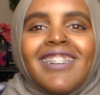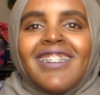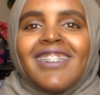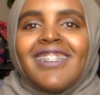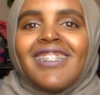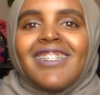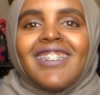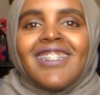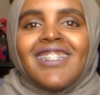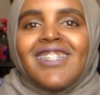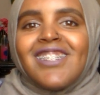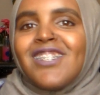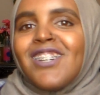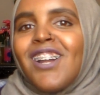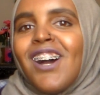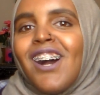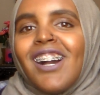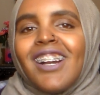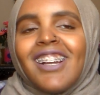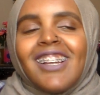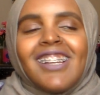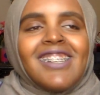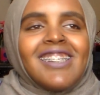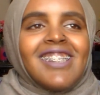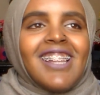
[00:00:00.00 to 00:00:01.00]
He's in
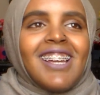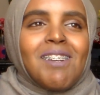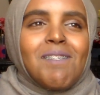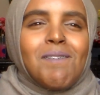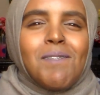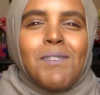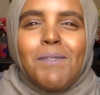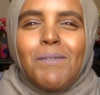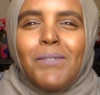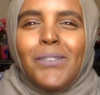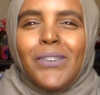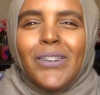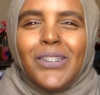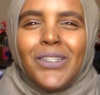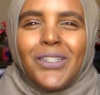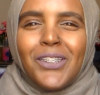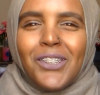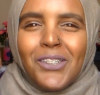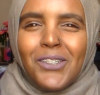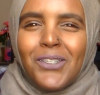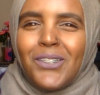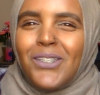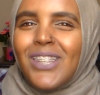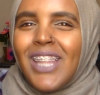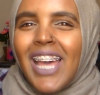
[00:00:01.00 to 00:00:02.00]
shock. He's like, people
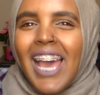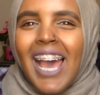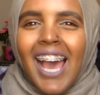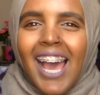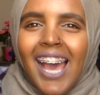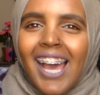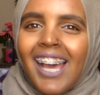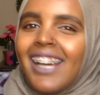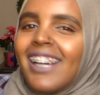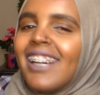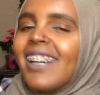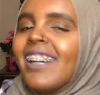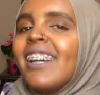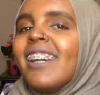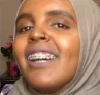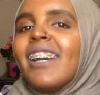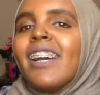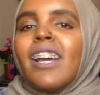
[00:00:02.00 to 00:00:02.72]
do that?